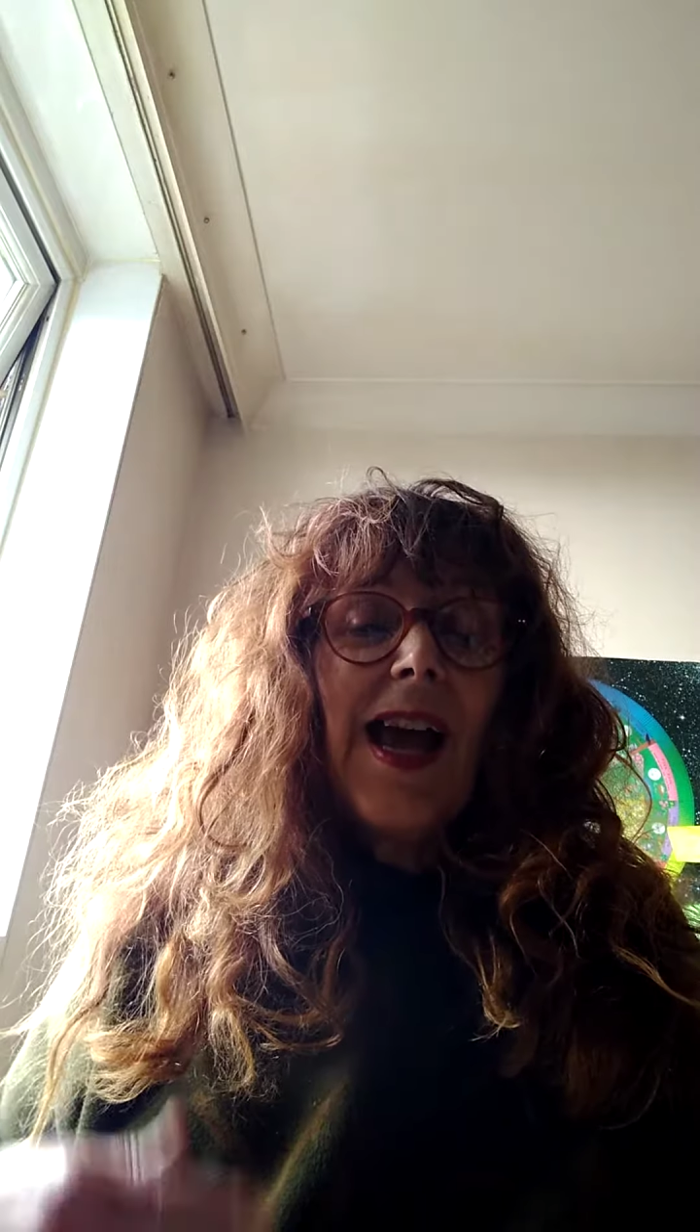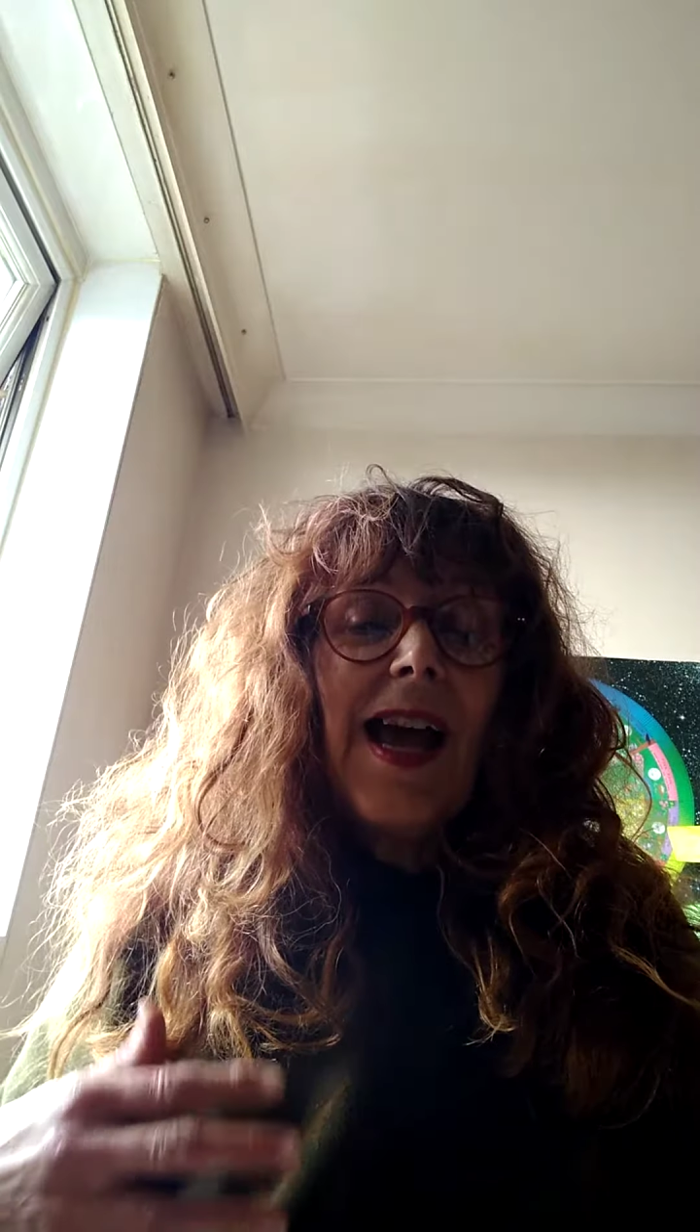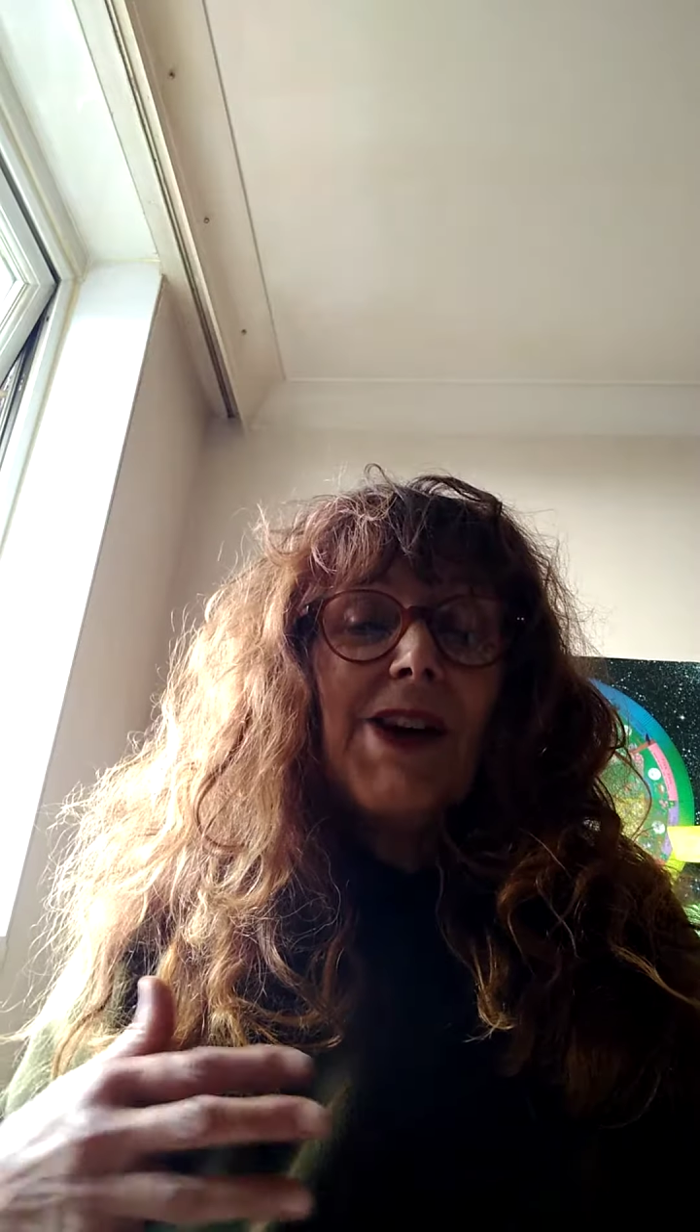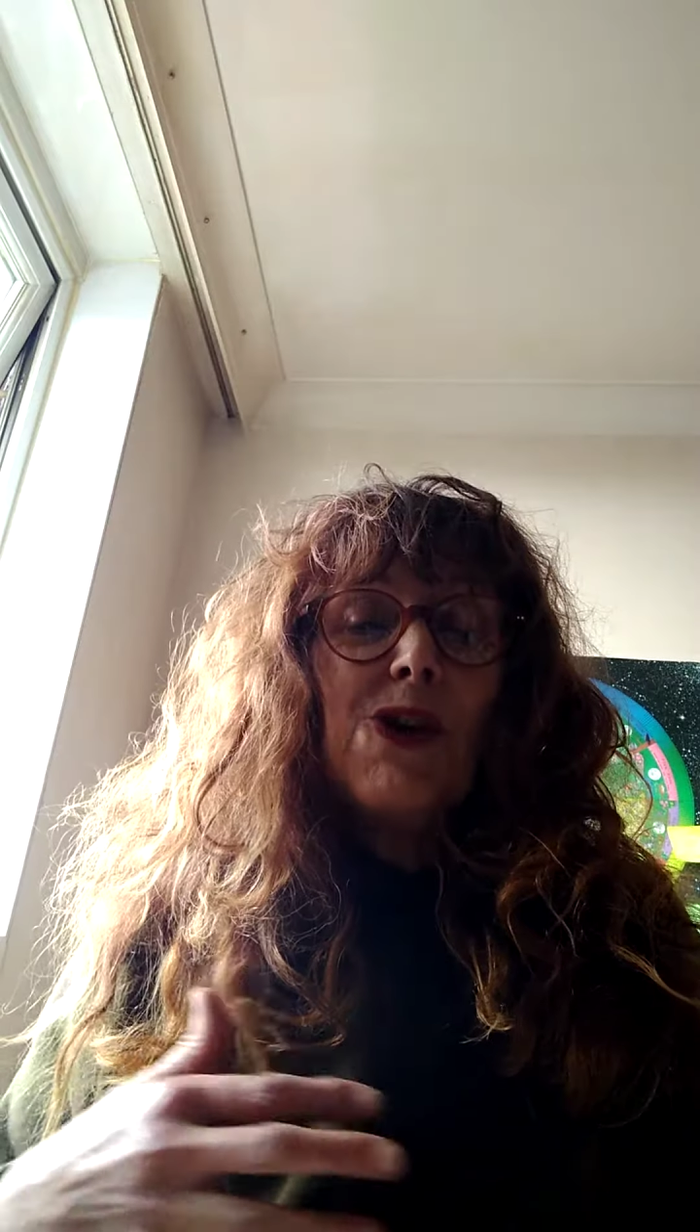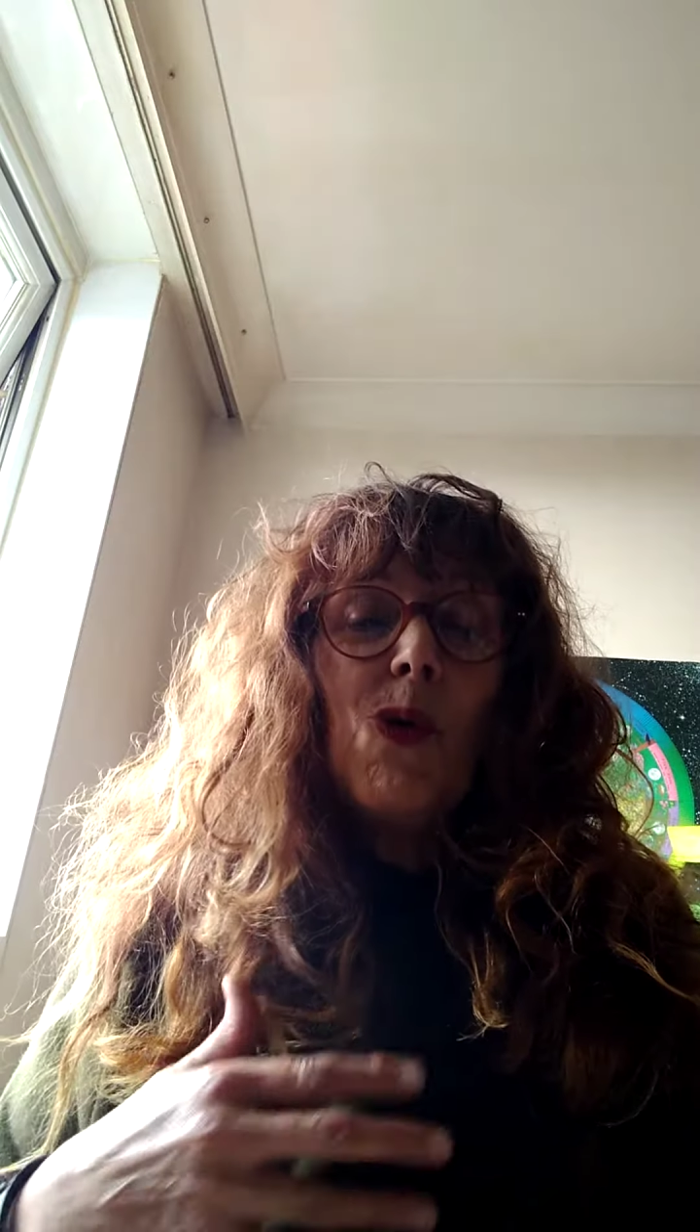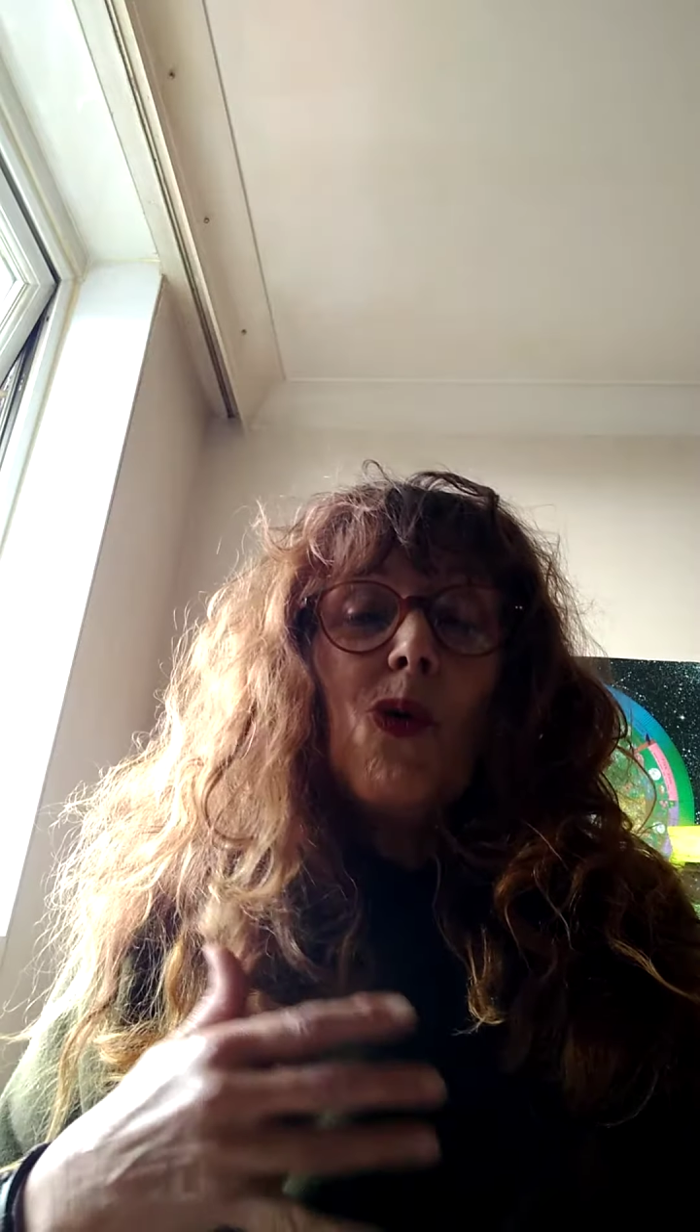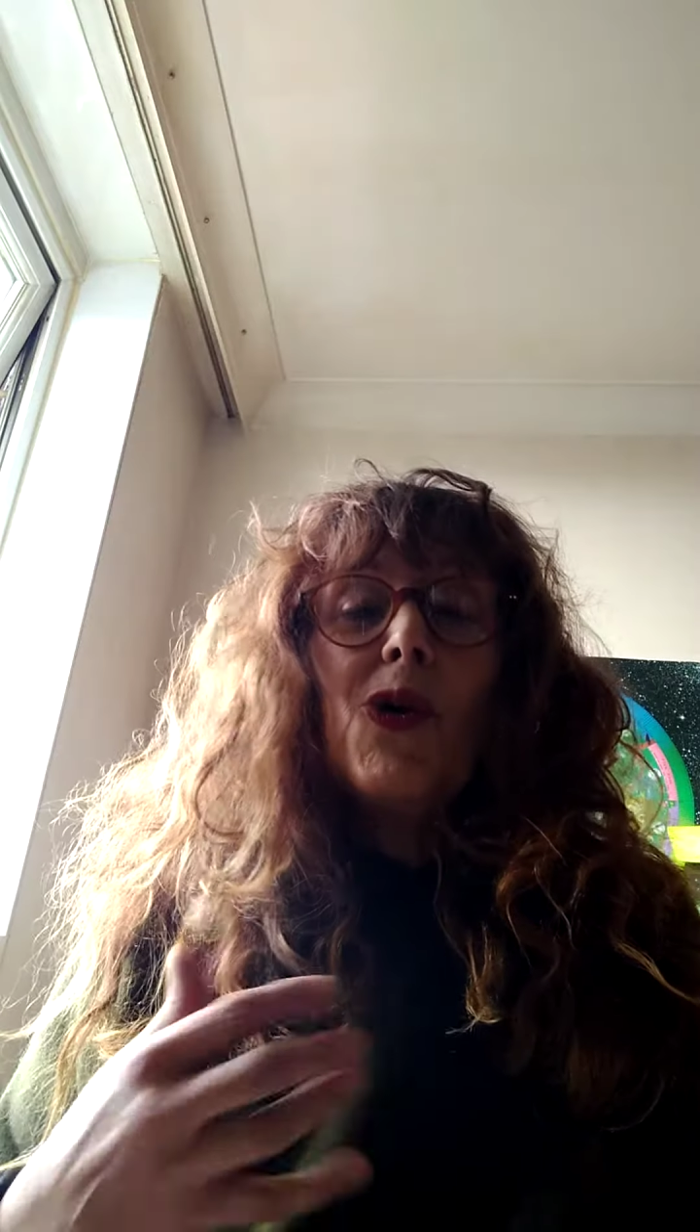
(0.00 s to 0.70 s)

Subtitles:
And you all